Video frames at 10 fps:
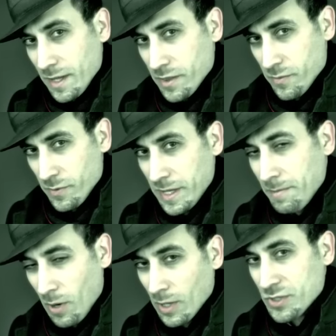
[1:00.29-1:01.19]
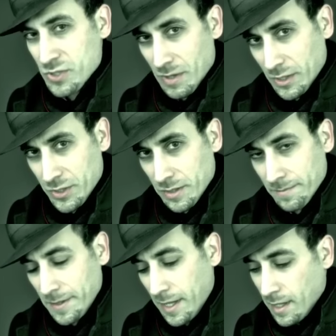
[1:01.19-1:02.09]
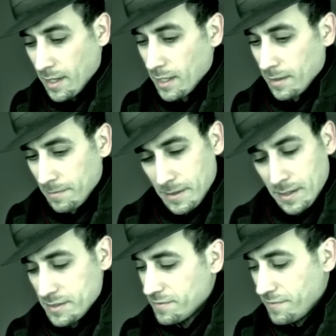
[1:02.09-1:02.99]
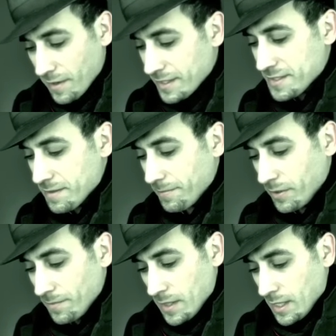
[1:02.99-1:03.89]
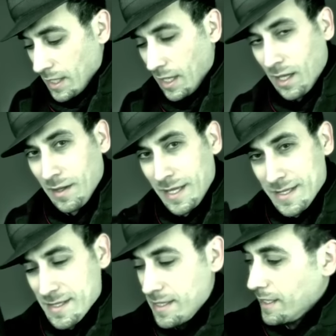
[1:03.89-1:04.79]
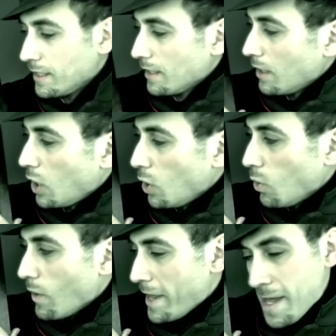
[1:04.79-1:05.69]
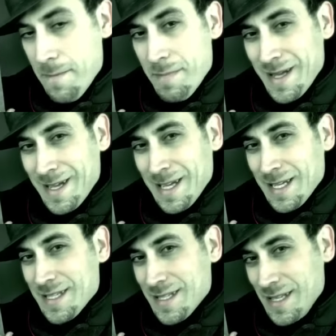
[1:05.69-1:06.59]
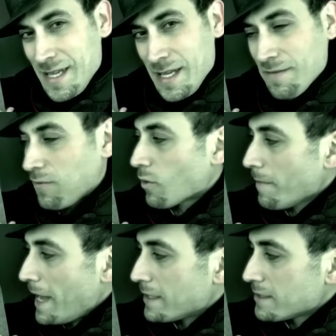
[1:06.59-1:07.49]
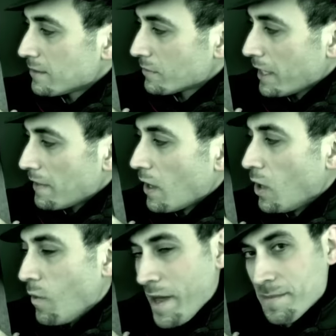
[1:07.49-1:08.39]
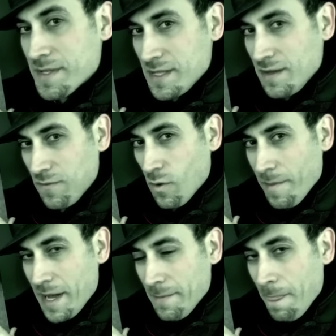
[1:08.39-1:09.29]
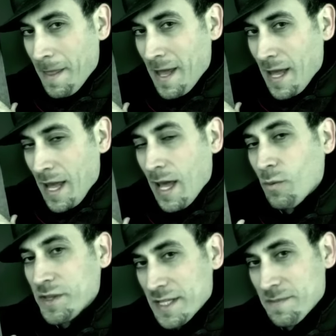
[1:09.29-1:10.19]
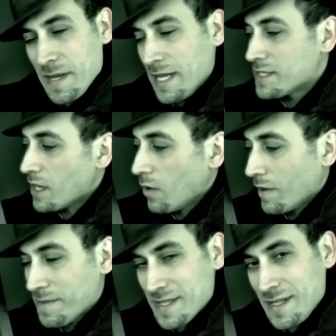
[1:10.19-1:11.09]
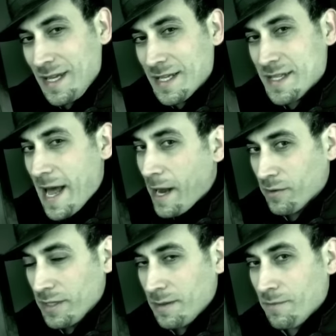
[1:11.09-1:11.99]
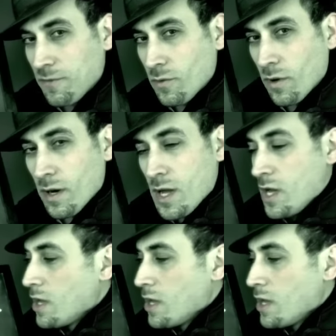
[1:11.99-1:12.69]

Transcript: a three-part structure, and it's very simple. It's the OMC format, okay, the OMC format. And what this means, OMC is an acronym for